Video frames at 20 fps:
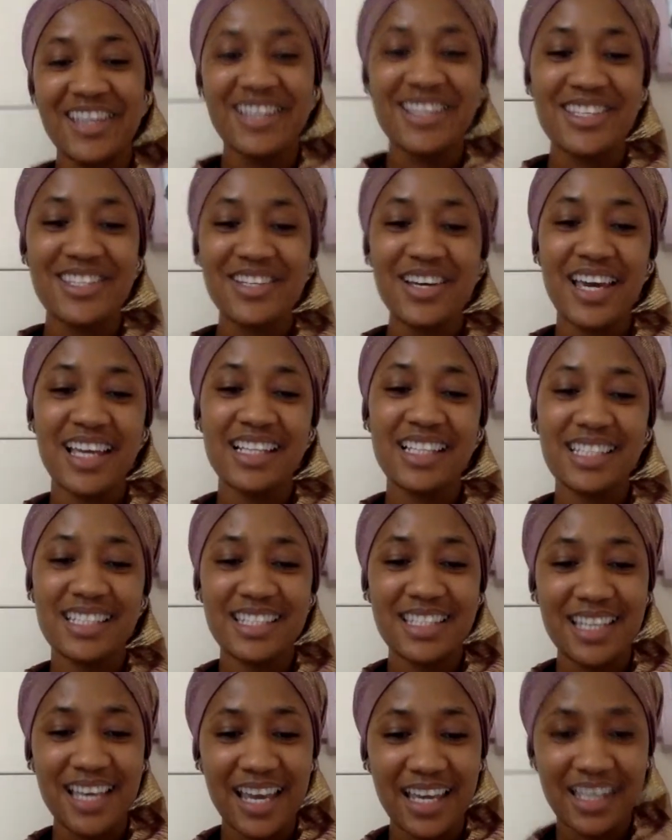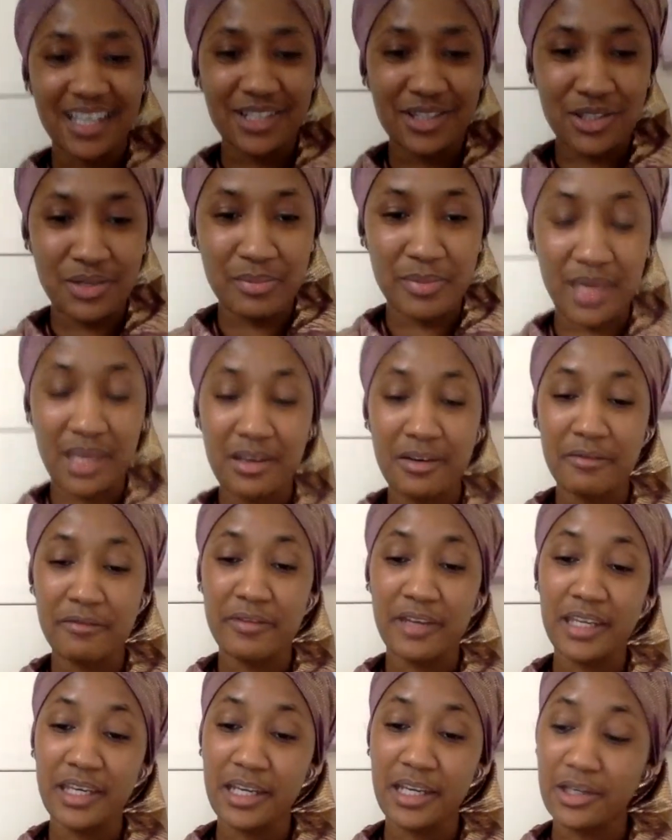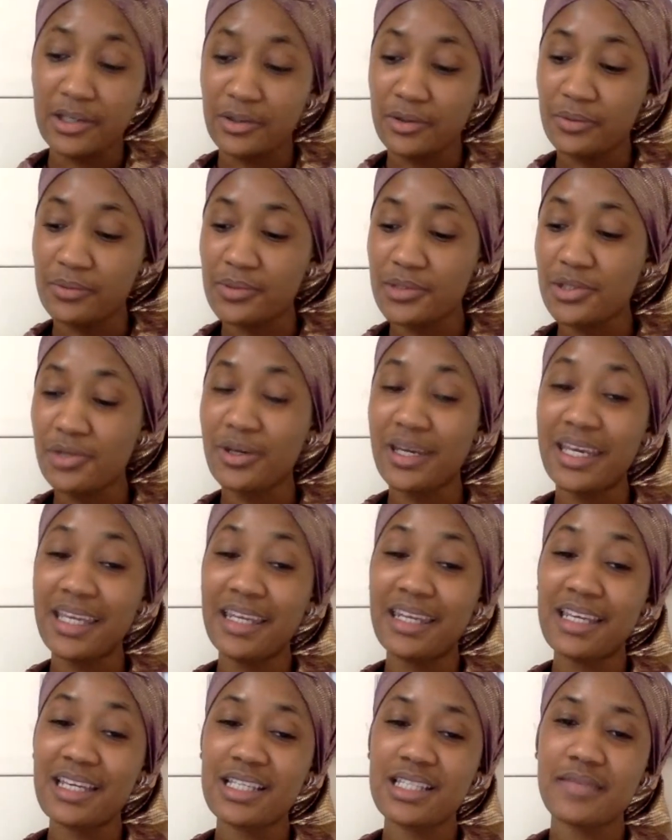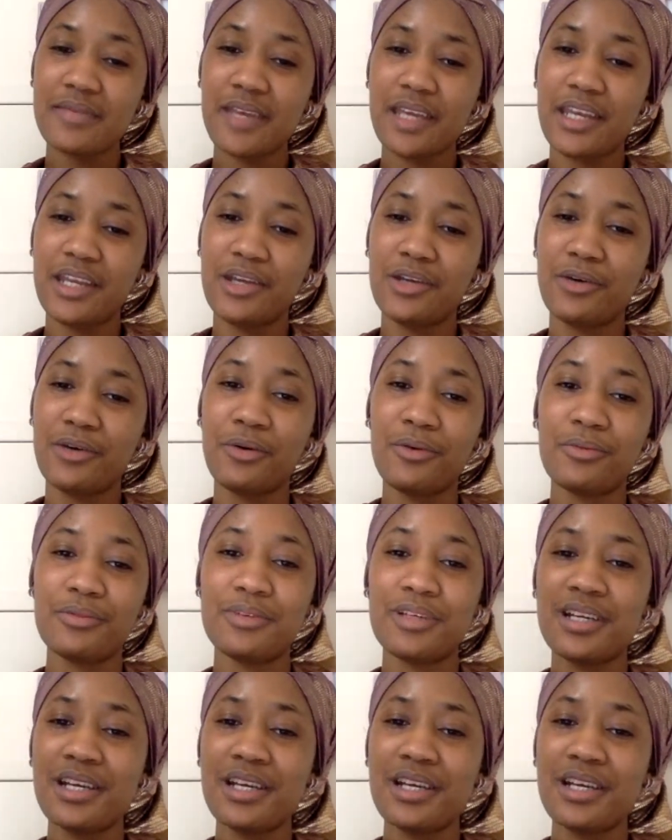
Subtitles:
So I decided to make a video. So in this video,